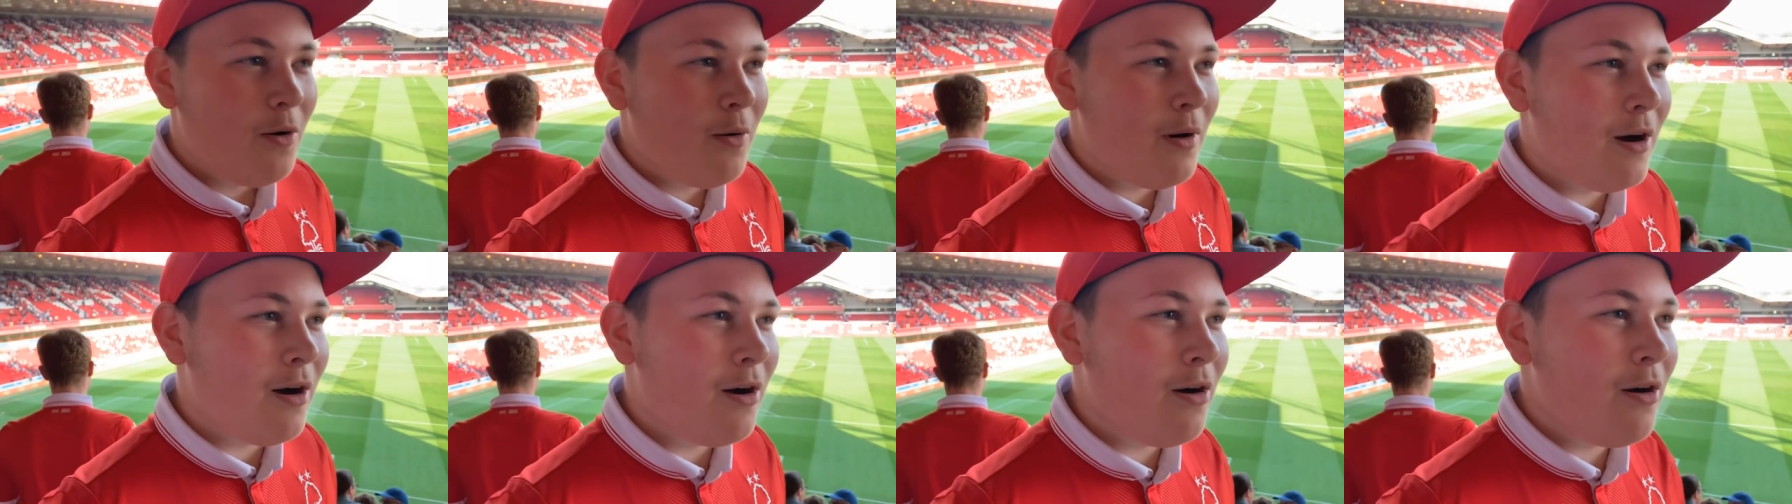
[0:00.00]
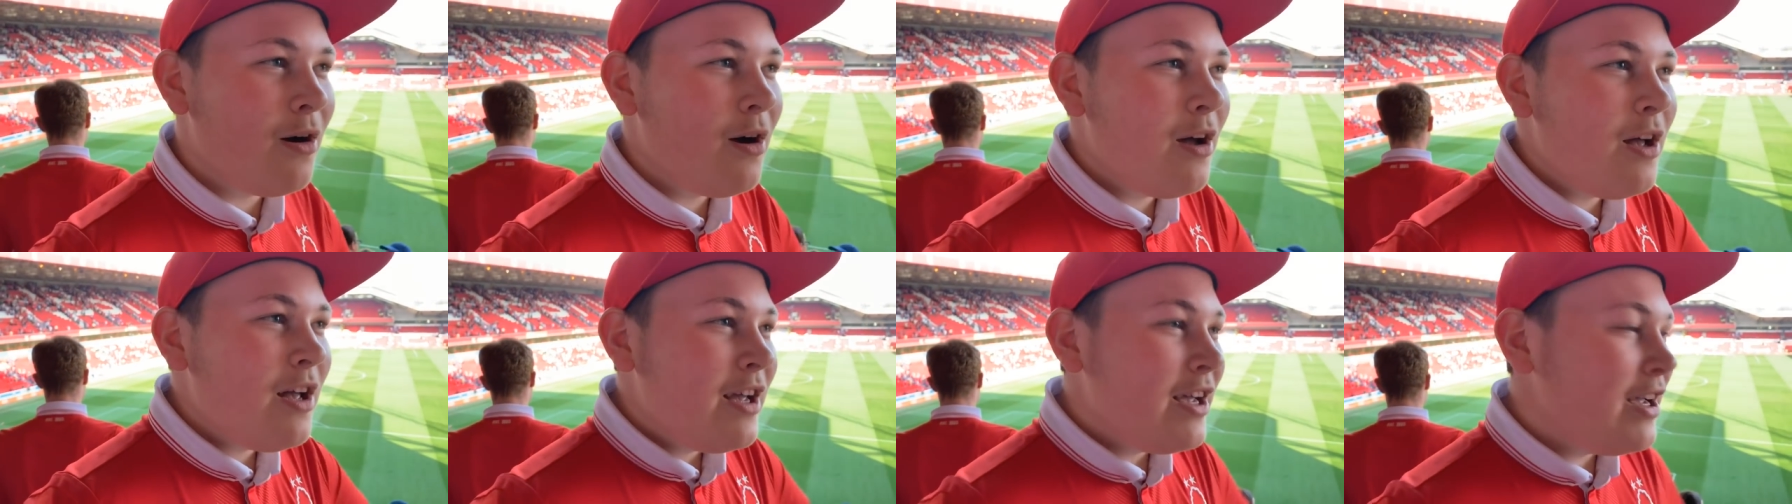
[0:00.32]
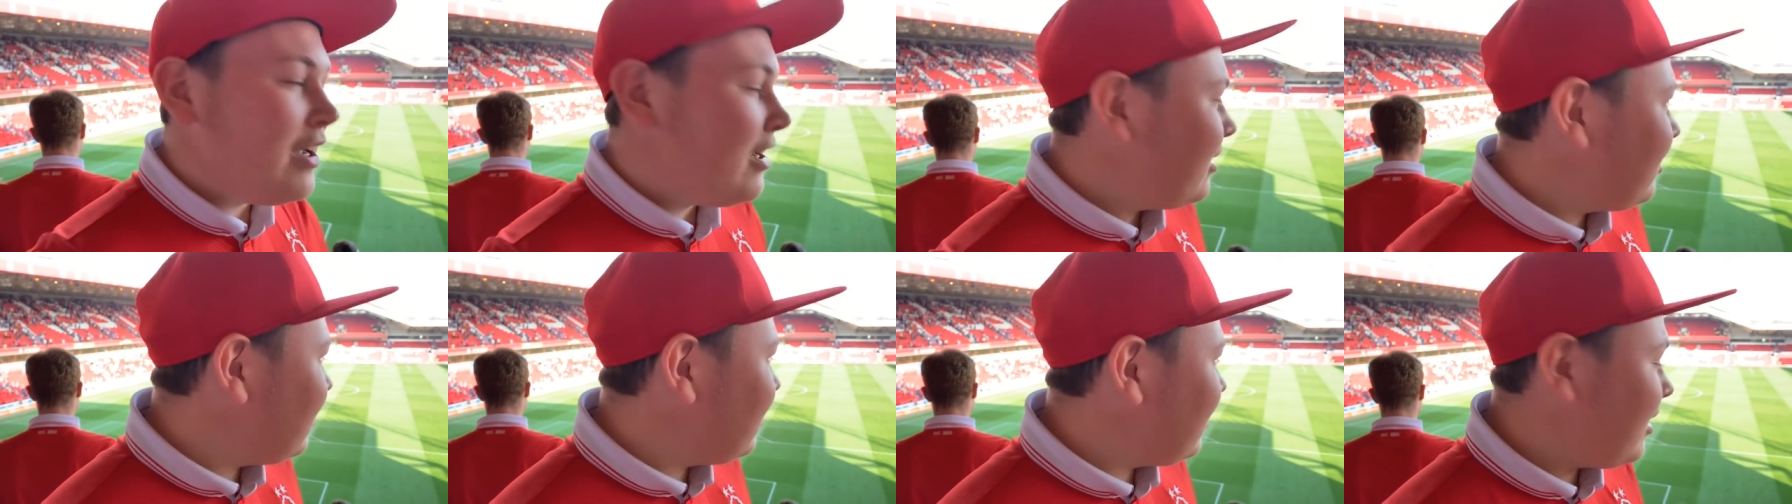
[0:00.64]
Well,
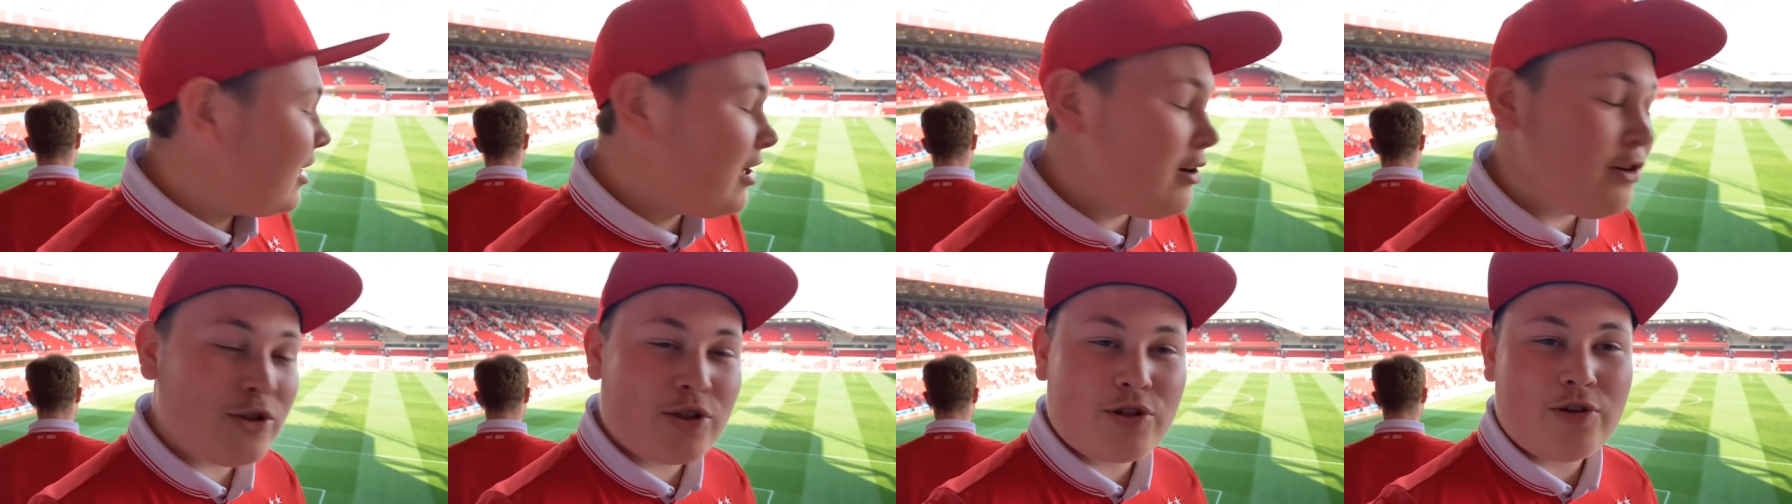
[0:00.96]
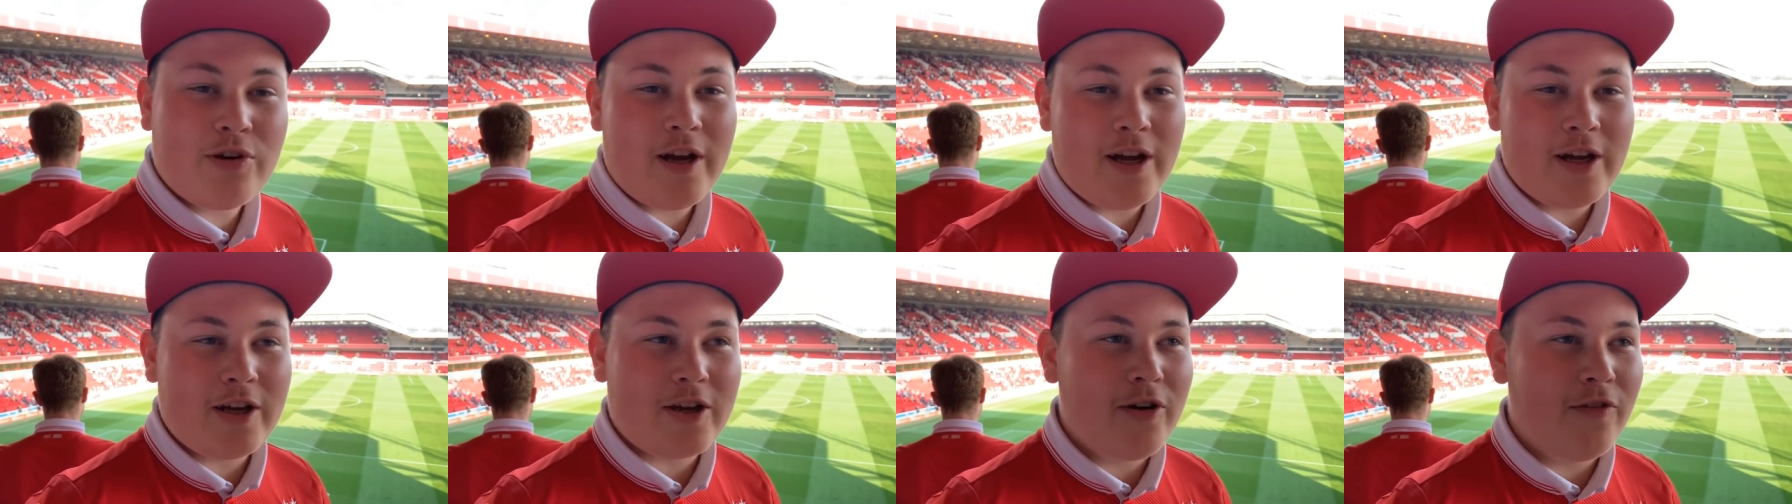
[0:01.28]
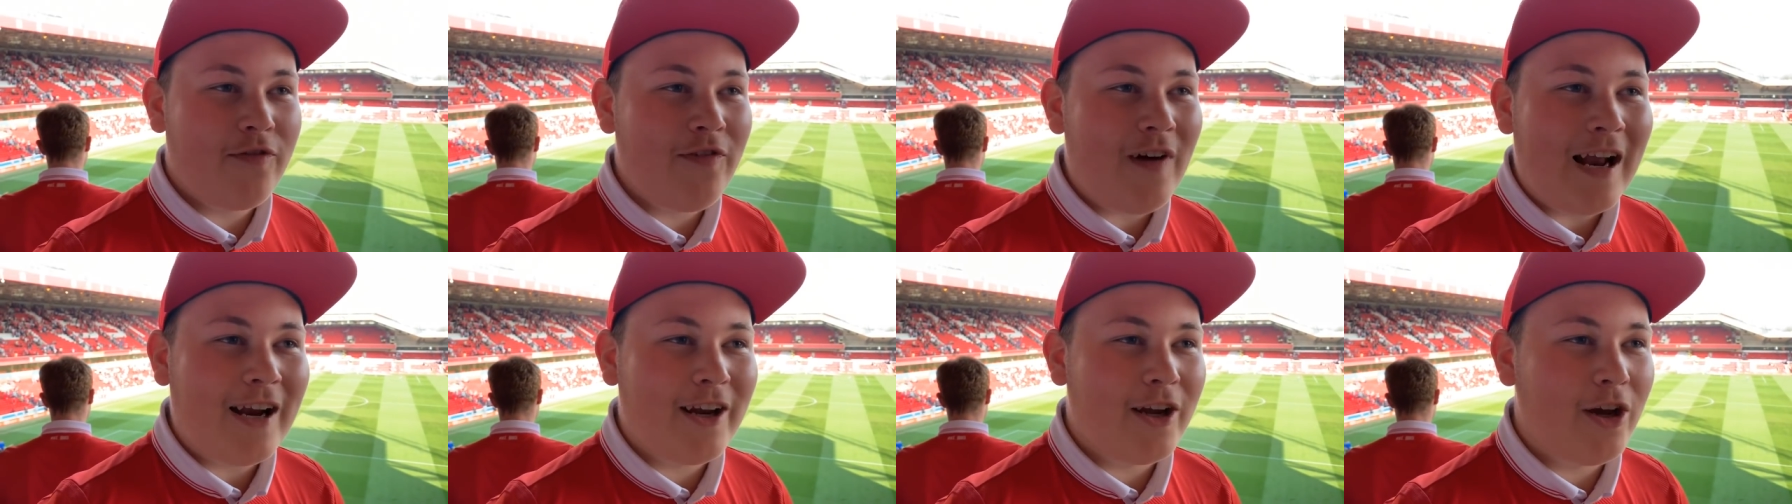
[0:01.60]
it was great.
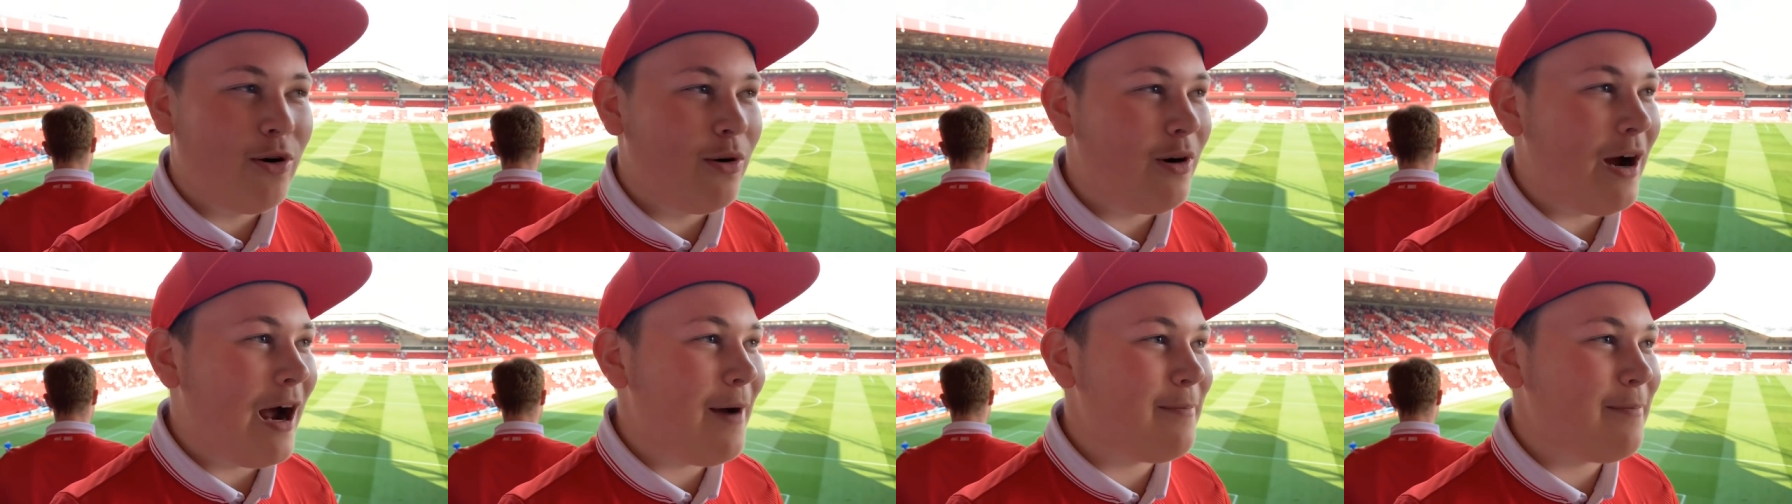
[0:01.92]
Valio